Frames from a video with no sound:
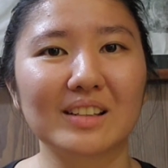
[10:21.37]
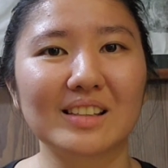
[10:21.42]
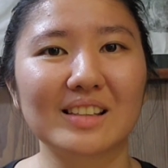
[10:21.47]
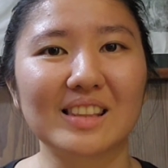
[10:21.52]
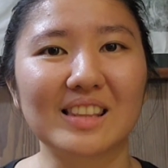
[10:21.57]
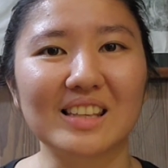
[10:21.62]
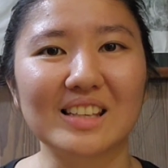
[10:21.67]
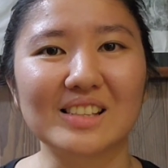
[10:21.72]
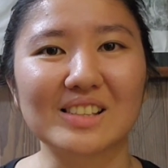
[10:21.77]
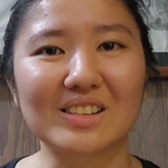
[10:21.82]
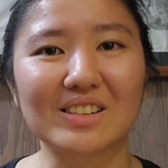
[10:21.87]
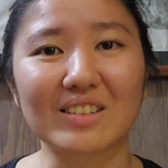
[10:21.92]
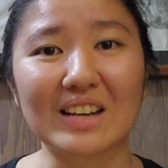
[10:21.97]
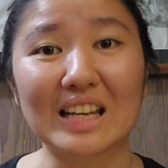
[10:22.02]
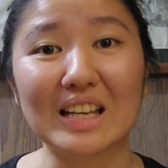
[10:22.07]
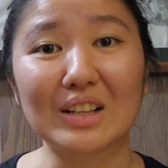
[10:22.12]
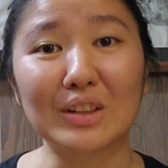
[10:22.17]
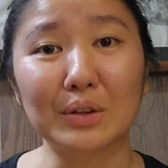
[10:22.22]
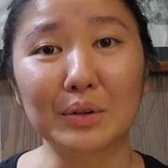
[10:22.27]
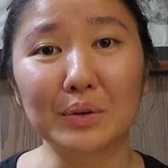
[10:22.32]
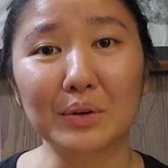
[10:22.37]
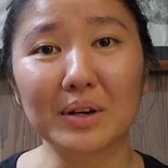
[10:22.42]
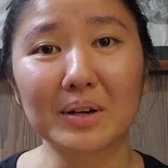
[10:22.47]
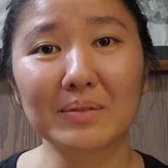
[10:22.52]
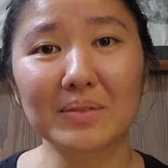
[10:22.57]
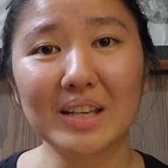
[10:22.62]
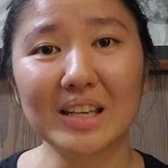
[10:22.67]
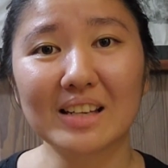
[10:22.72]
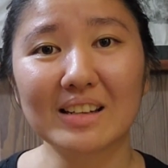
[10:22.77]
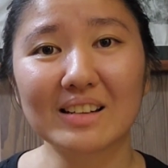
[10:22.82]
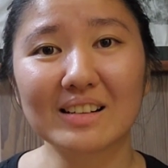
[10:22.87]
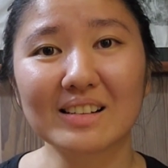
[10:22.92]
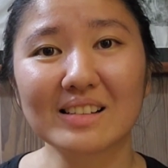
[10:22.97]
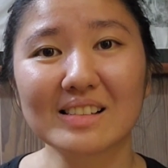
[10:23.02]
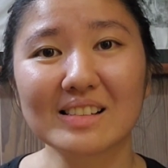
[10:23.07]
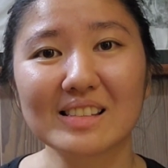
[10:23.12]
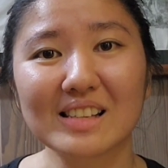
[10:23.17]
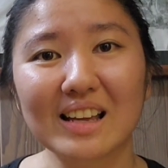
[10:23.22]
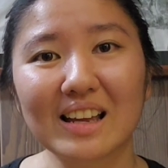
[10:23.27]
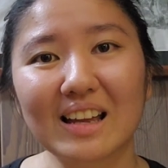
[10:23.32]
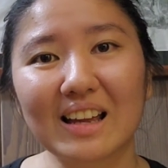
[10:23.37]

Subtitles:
these great lure makers,